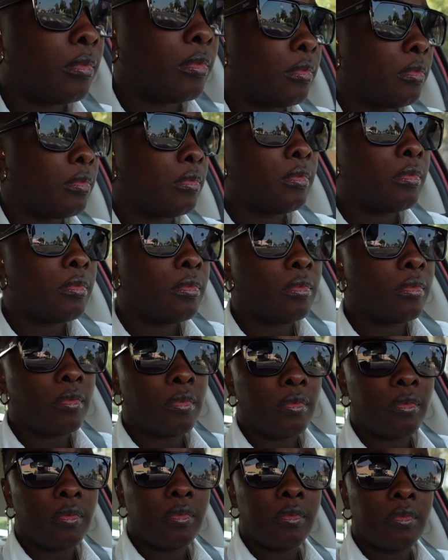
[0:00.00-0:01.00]

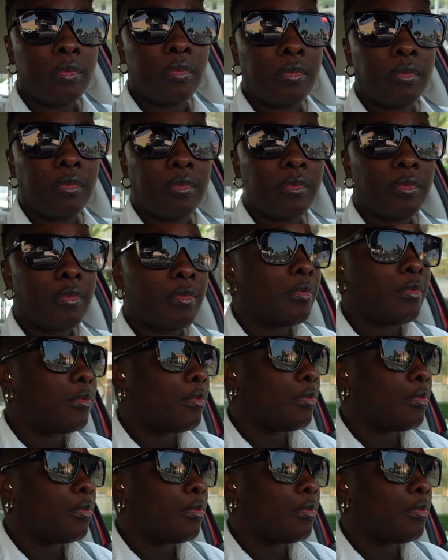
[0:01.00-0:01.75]
(silence)